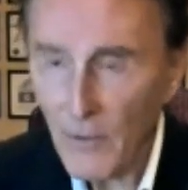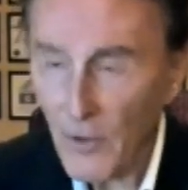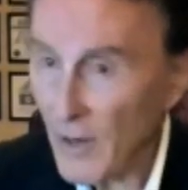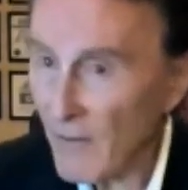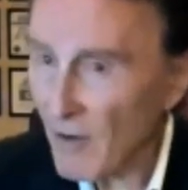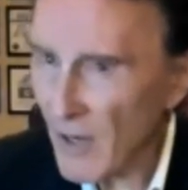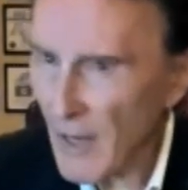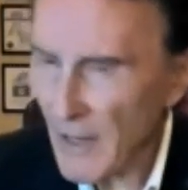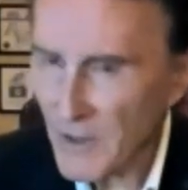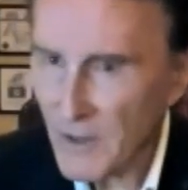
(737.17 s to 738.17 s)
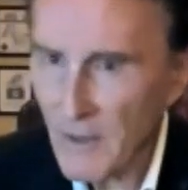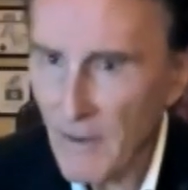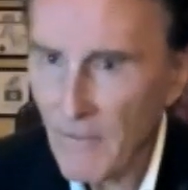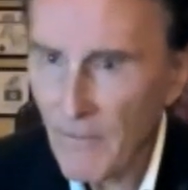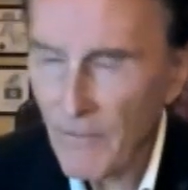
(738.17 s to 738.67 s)
You're never less
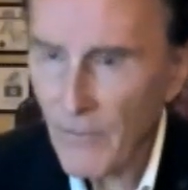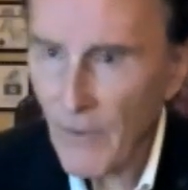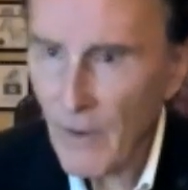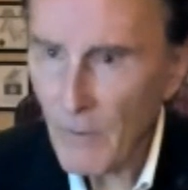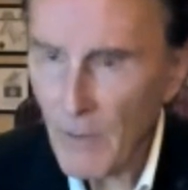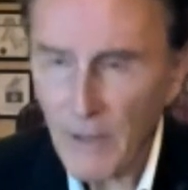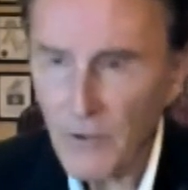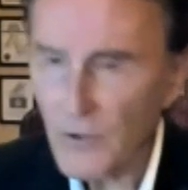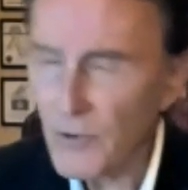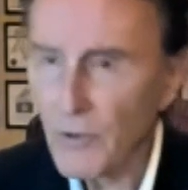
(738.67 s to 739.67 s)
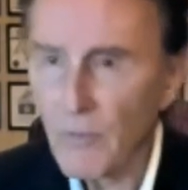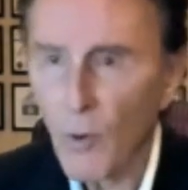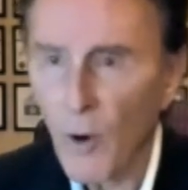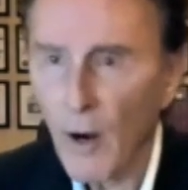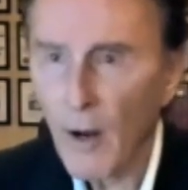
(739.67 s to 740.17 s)
because you do
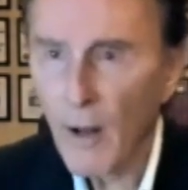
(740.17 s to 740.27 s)
more.